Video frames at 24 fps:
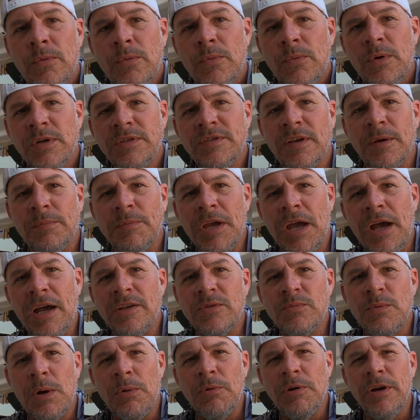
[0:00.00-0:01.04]
What's up,
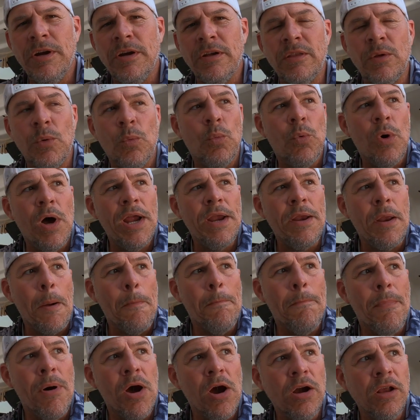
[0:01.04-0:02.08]
guys? Well, we're here at the White
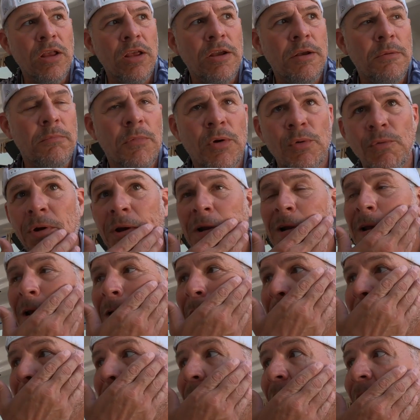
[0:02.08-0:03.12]
Marlin Marina.
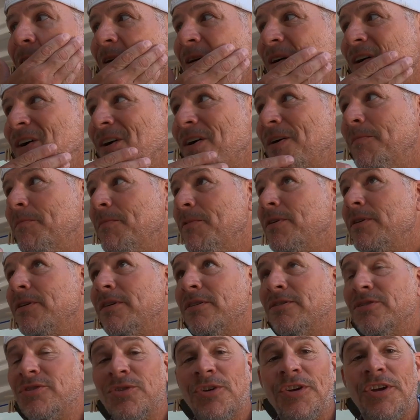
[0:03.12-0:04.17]
I'll
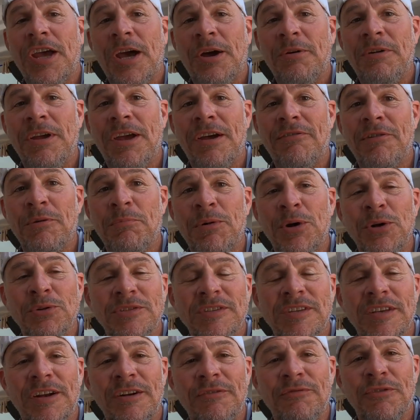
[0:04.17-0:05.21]
show you how we have our boat
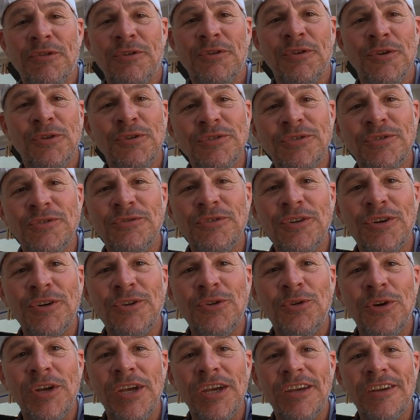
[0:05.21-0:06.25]
set up for cruising real
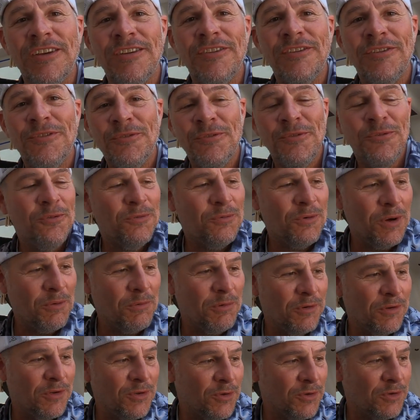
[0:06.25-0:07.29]
quick while we
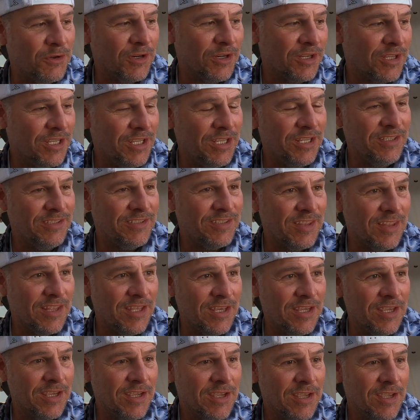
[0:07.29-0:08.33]
were doing our keys
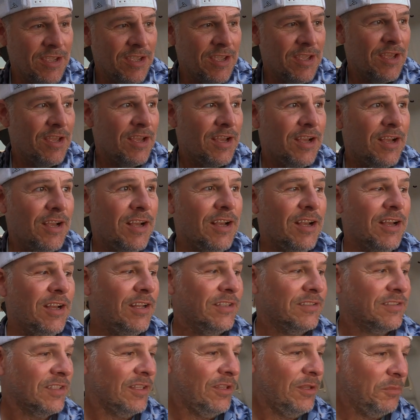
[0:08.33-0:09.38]
thing.
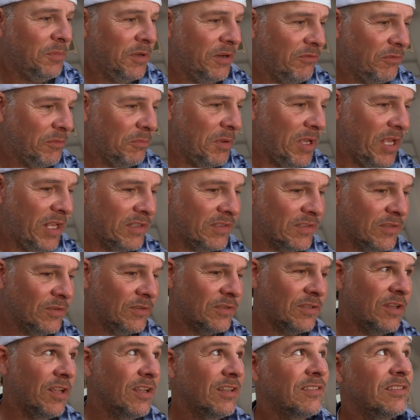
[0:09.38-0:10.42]
It's a little bit of a mess, so
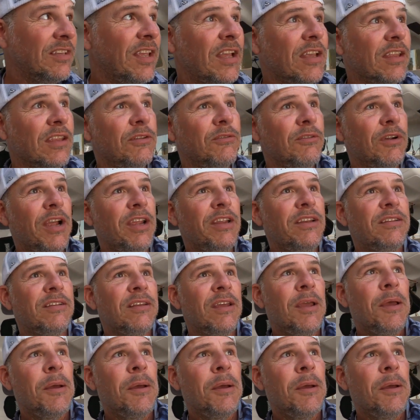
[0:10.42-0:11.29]
it's not exactly right.